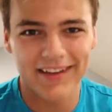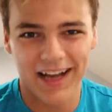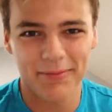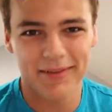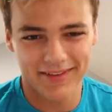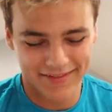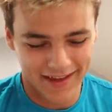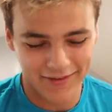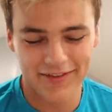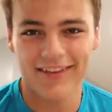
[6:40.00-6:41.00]
made copies of
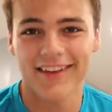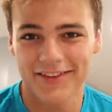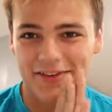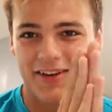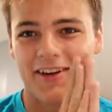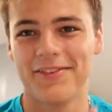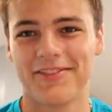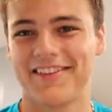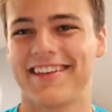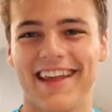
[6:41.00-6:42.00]
that just to let you know, I'm
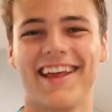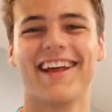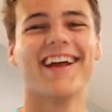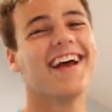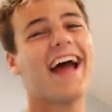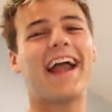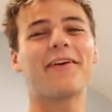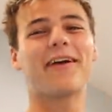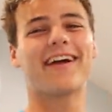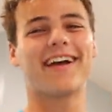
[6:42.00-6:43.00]
just kidding.
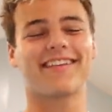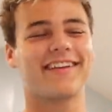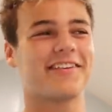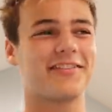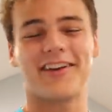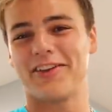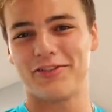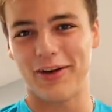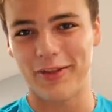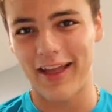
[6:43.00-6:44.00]
Anyway guys, I just thought I'd
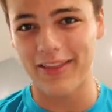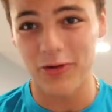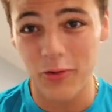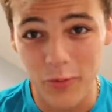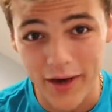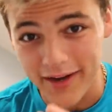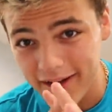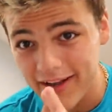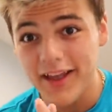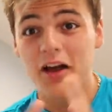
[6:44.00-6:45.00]
share that little quick
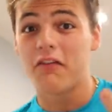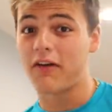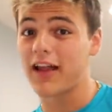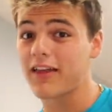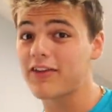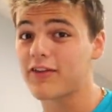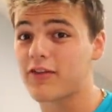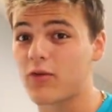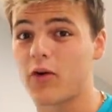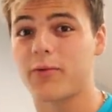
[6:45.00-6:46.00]
violation
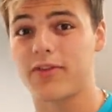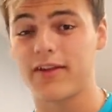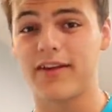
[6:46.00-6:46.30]
story with